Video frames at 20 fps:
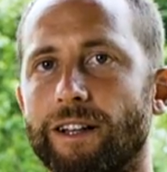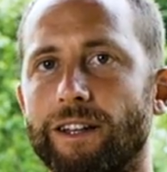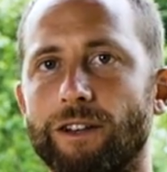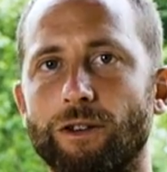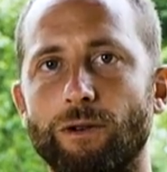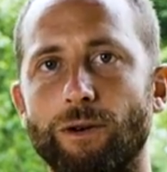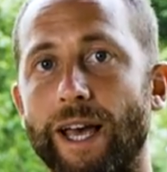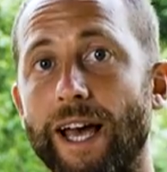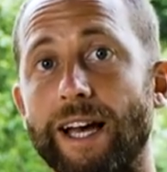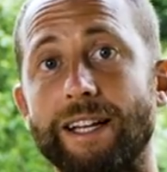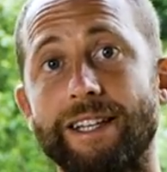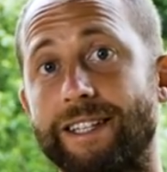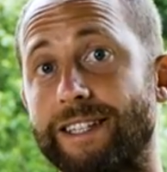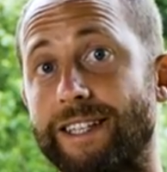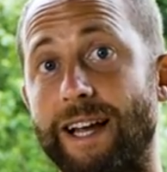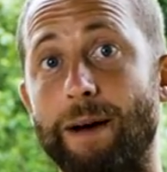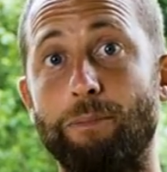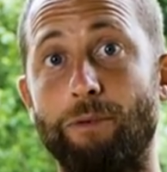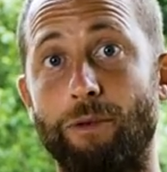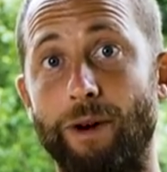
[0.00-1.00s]
you can't
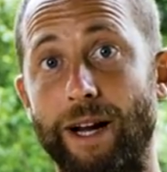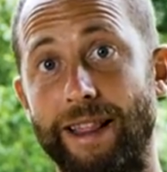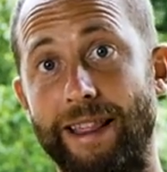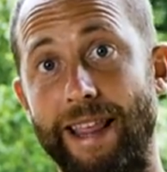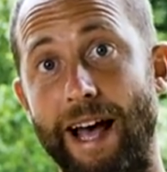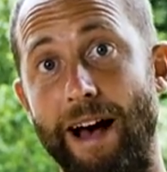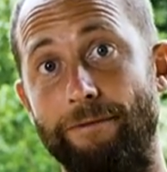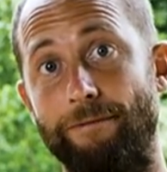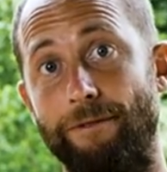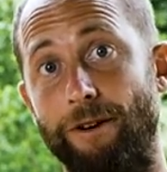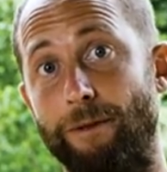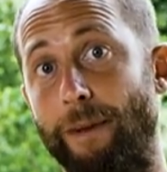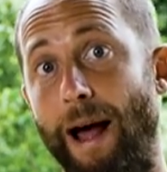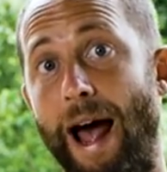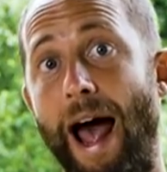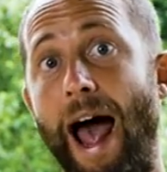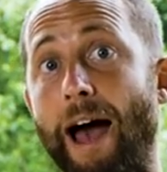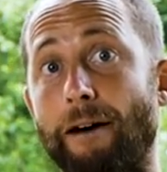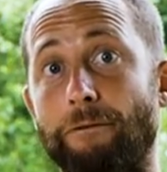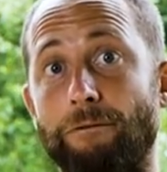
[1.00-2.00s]
separate that from
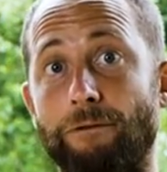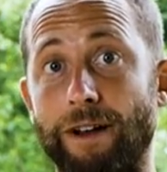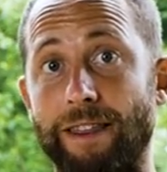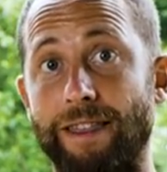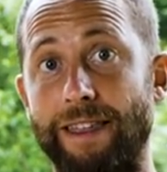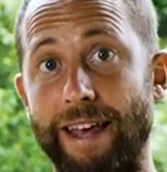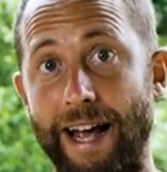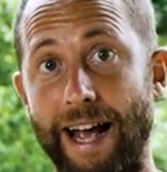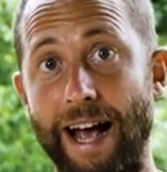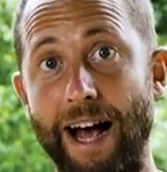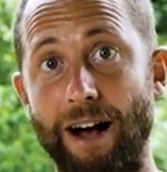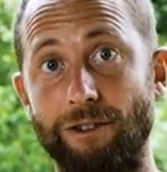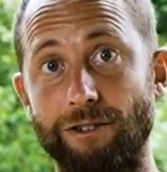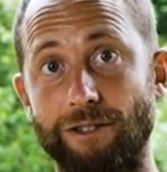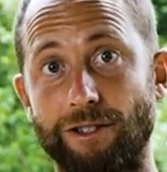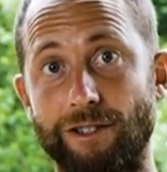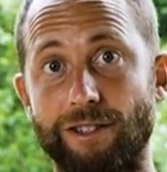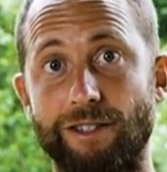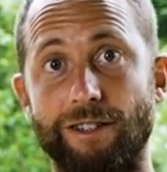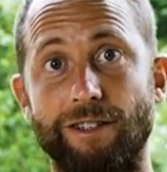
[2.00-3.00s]
everything
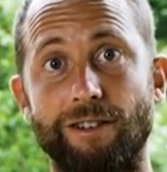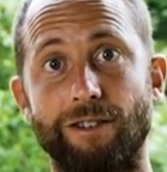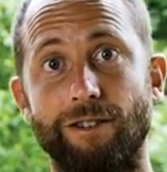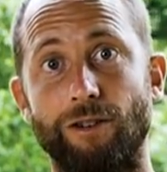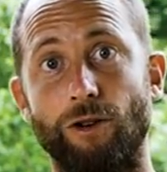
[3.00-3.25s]
else.